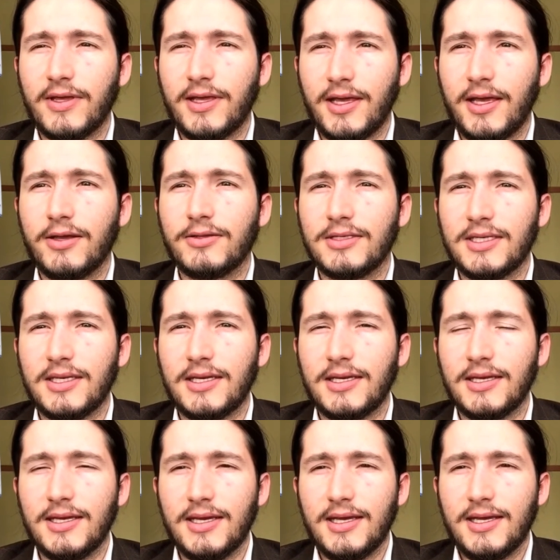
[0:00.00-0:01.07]
ALT.
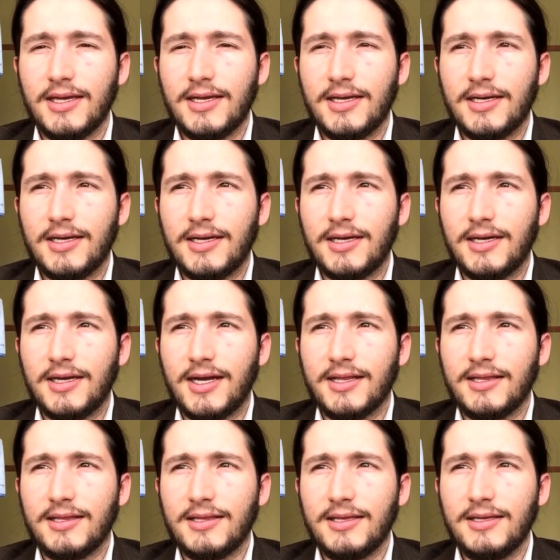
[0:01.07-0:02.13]
I
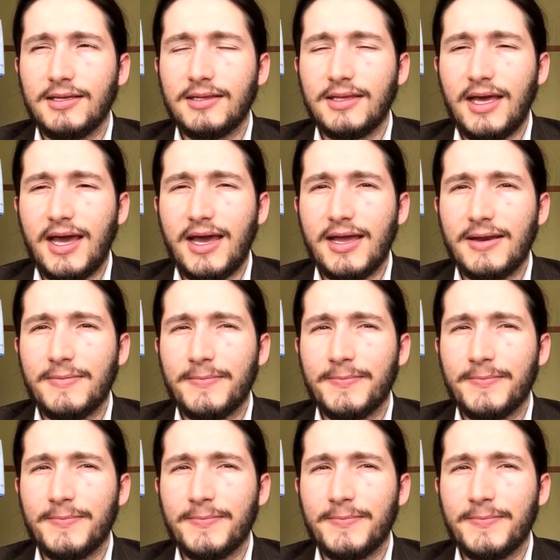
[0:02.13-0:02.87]
think that